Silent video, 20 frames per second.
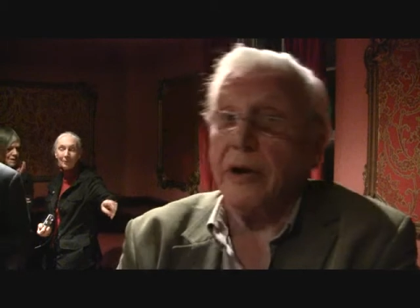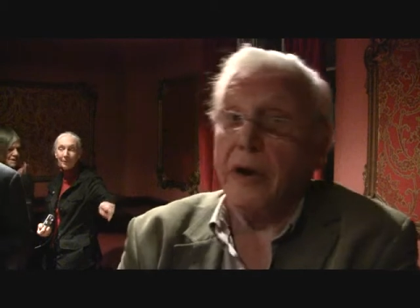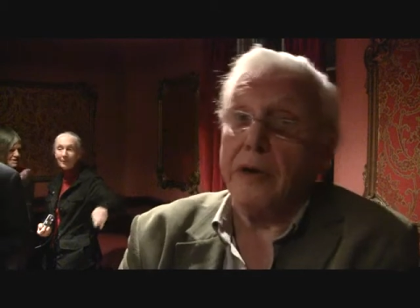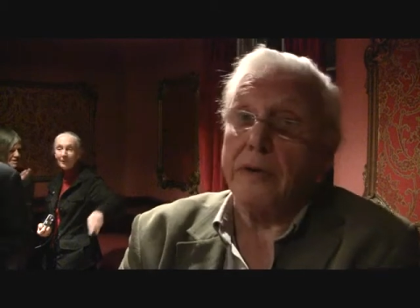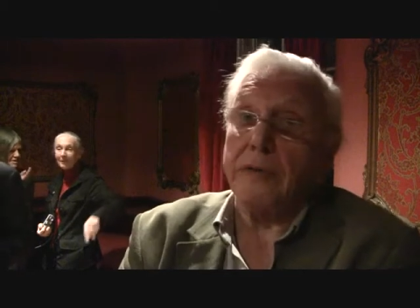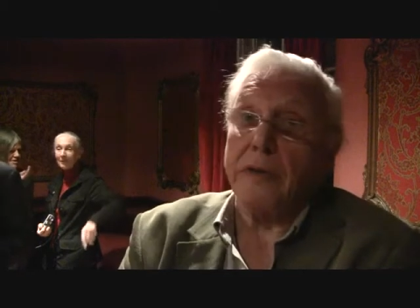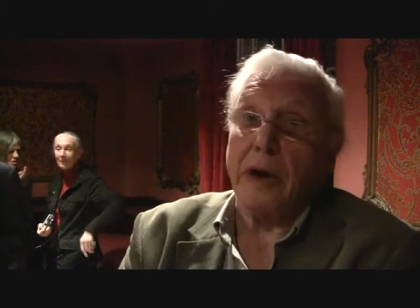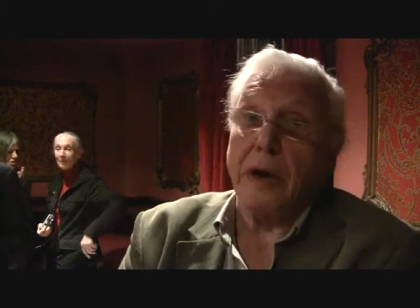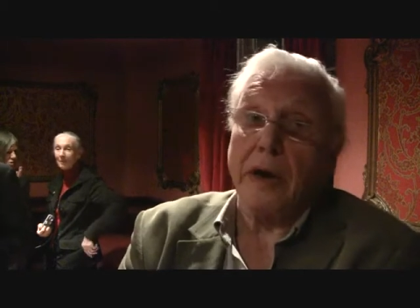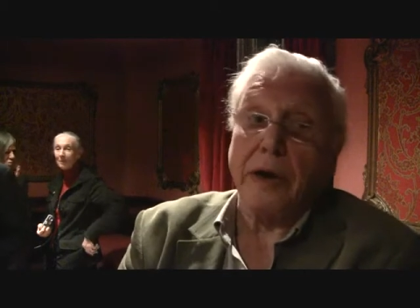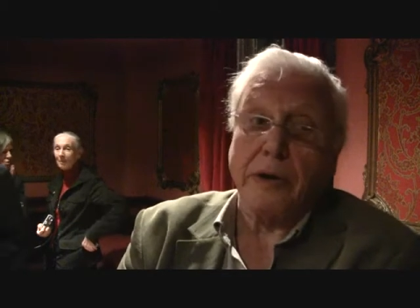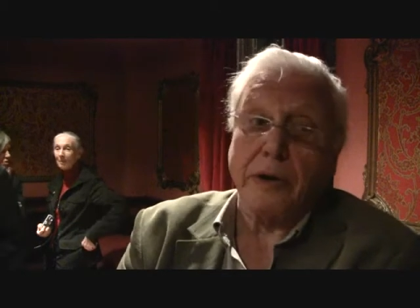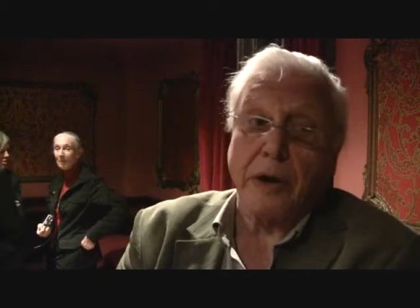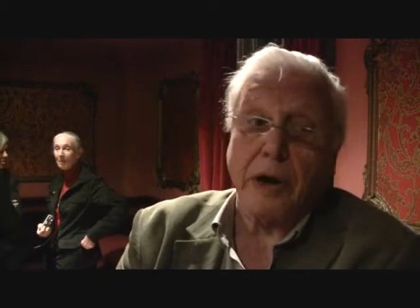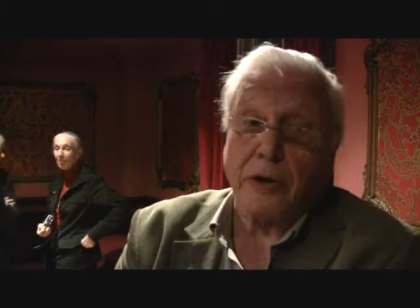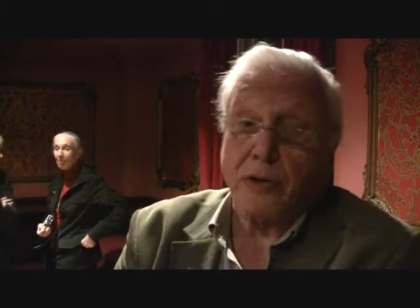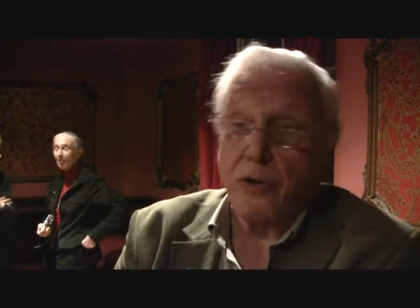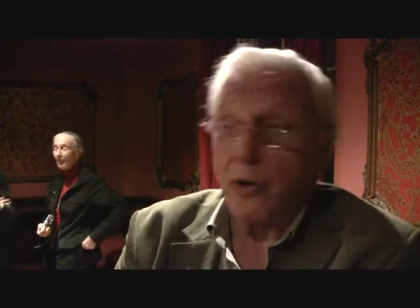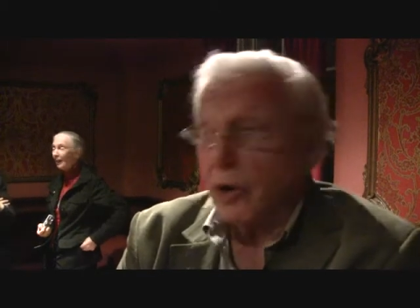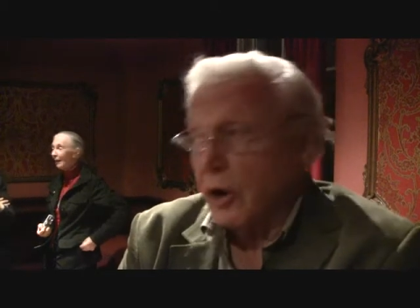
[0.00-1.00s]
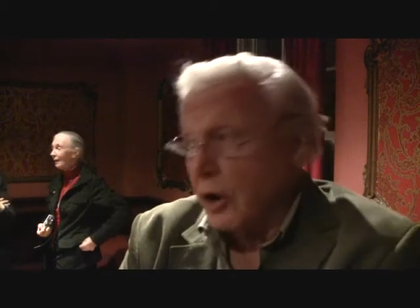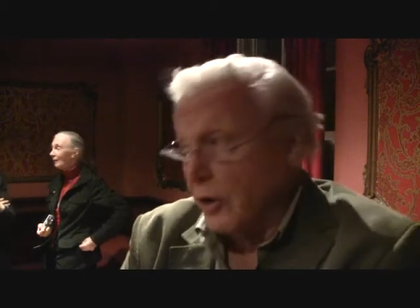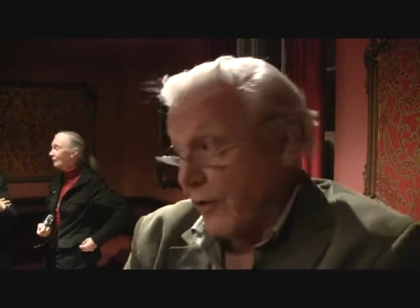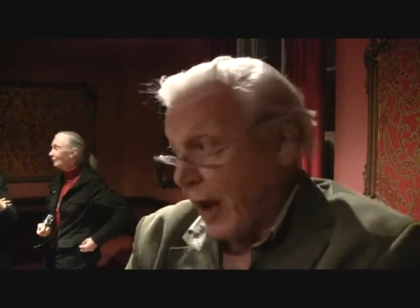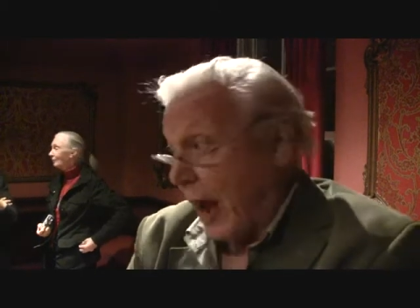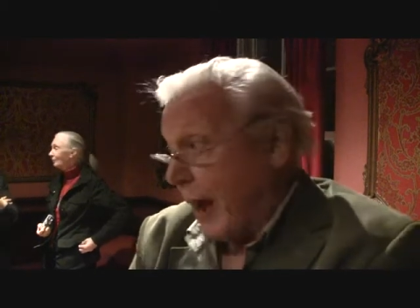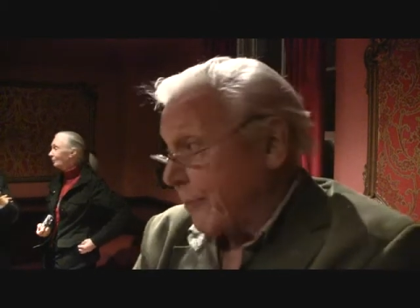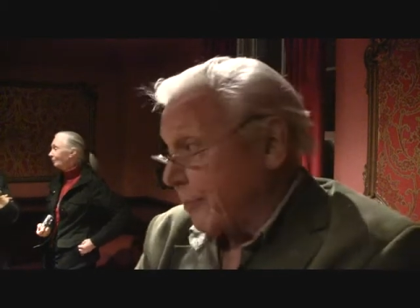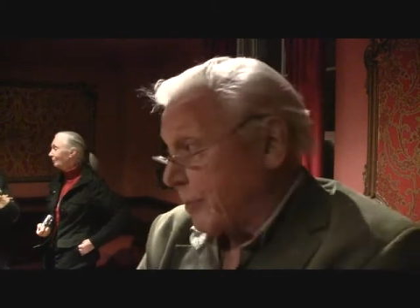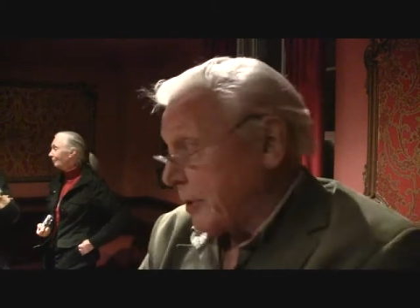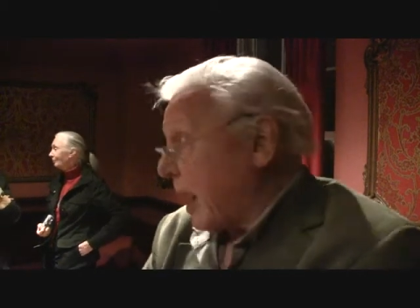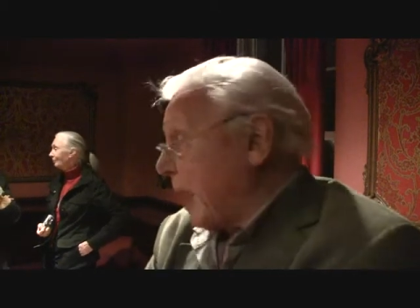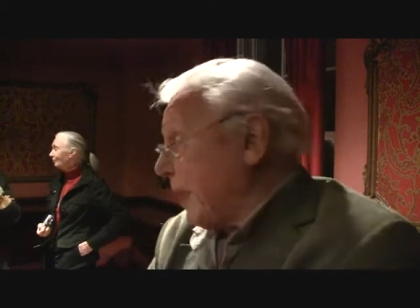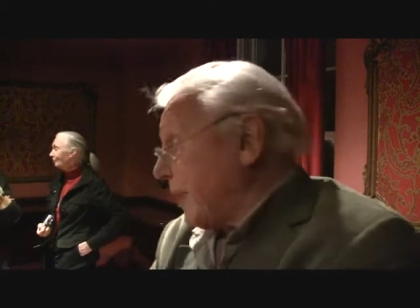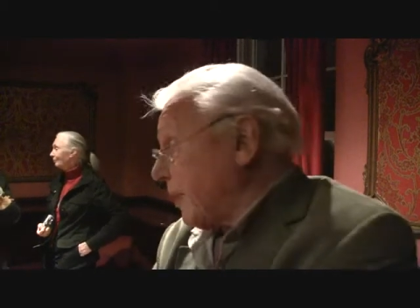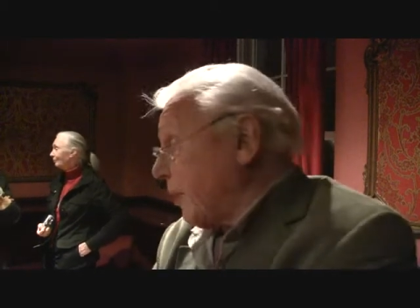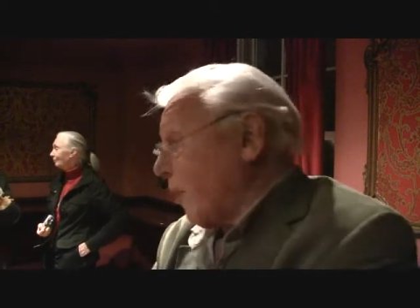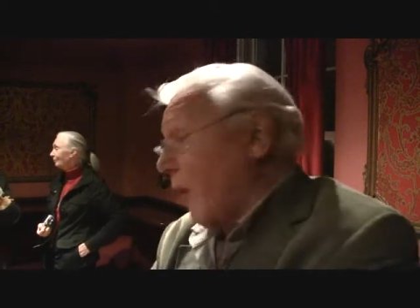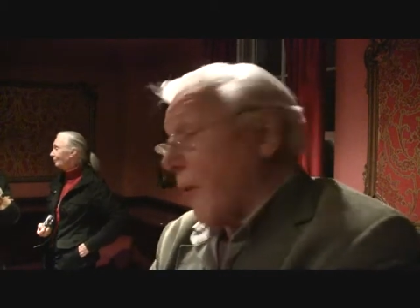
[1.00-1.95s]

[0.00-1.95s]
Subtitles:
It couldn't have happened had it